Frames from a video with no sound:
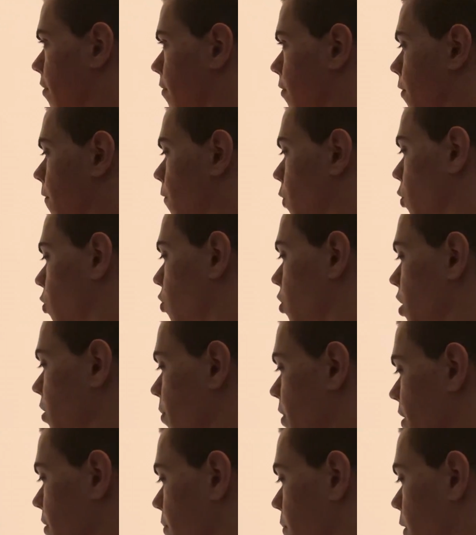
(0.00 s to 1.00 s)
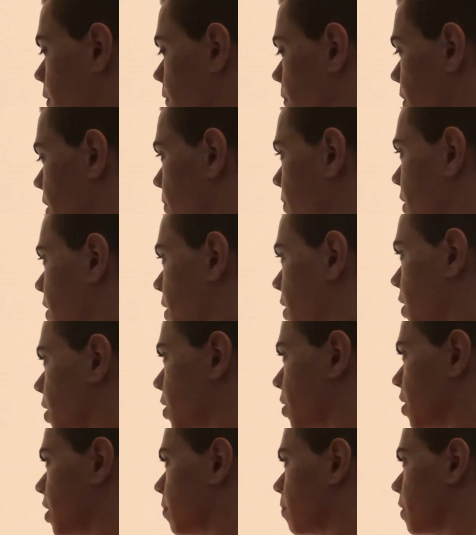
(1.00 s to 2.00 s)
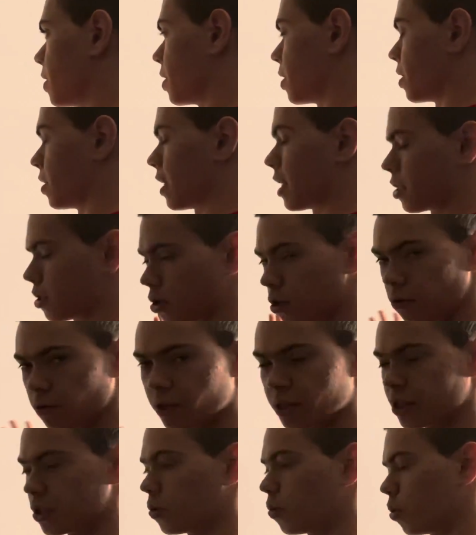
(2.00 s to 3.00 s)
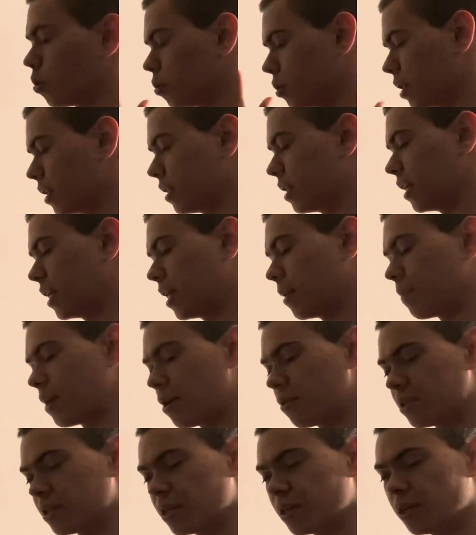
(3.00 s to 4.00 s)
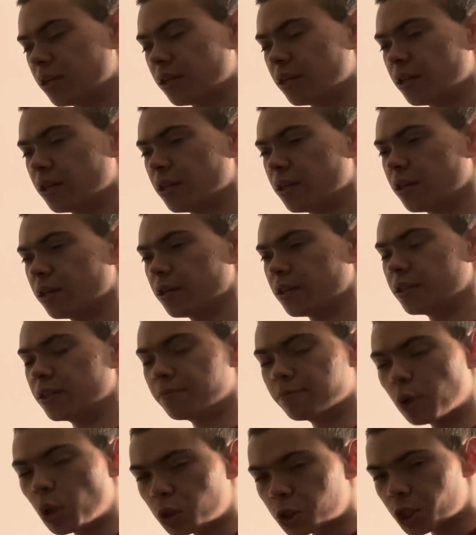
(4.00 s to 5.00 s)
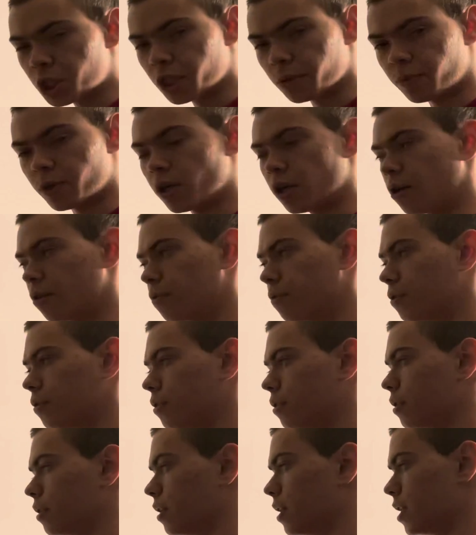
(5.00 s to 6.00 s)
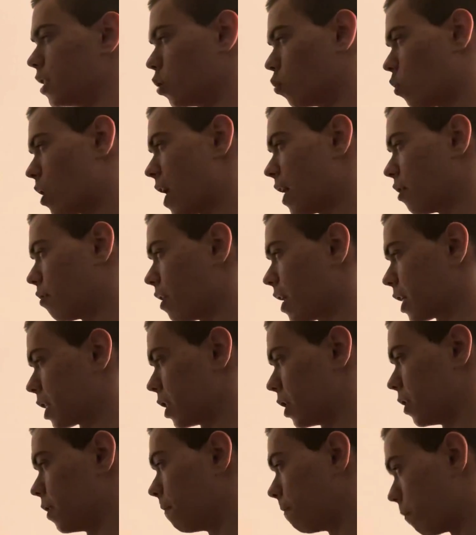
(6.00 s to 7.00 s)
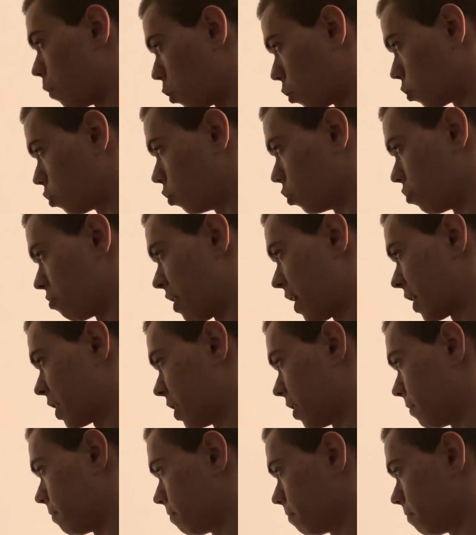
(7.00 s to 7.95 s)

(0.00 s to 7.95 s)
The vertical displacement of the ball from this position to this position. That's all it is. So we're only thinking about the motion of the ball in the y direction, in the vertical direction.